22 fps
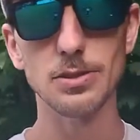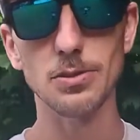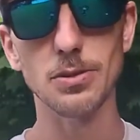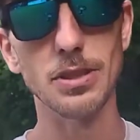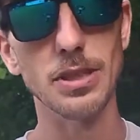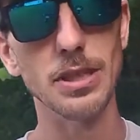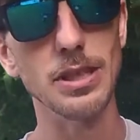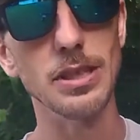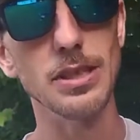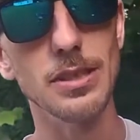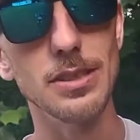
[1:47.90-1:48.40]
one
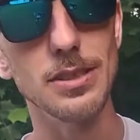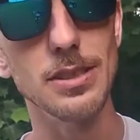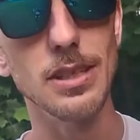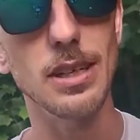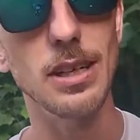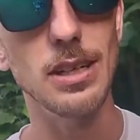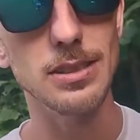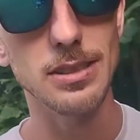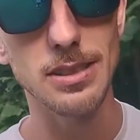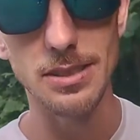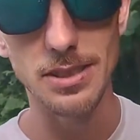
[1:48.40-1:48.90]
here is
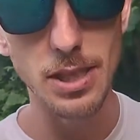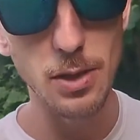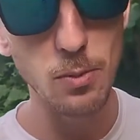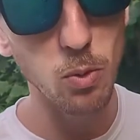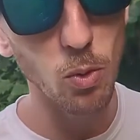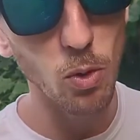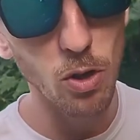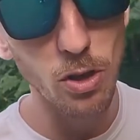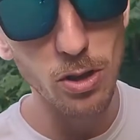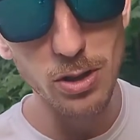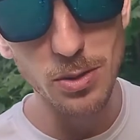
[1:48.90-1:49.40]
it's in deep
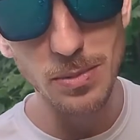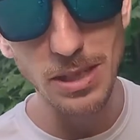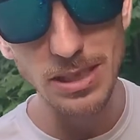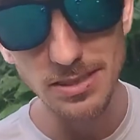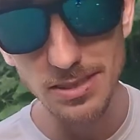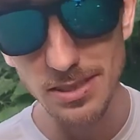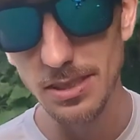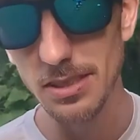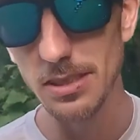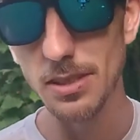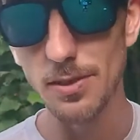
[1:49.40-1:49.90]
water, about
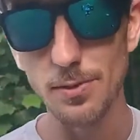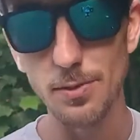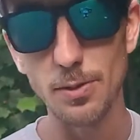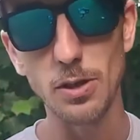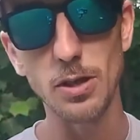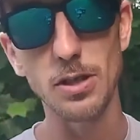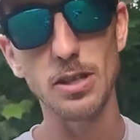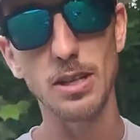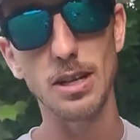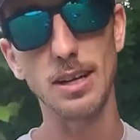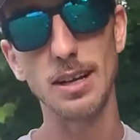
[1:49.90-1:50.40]
60
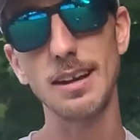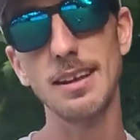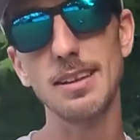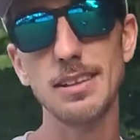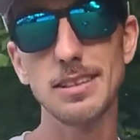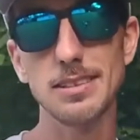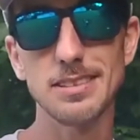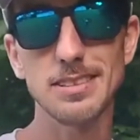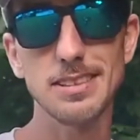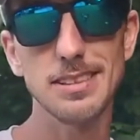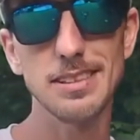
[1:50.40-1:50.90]
foot.
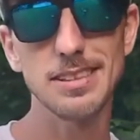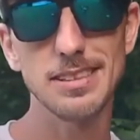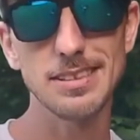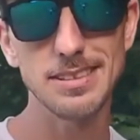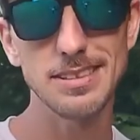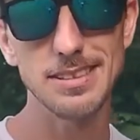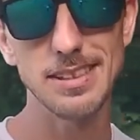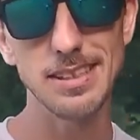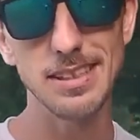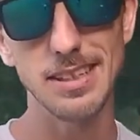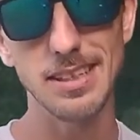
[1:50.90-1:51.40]
This is
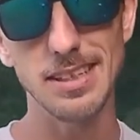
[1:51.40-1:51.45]
the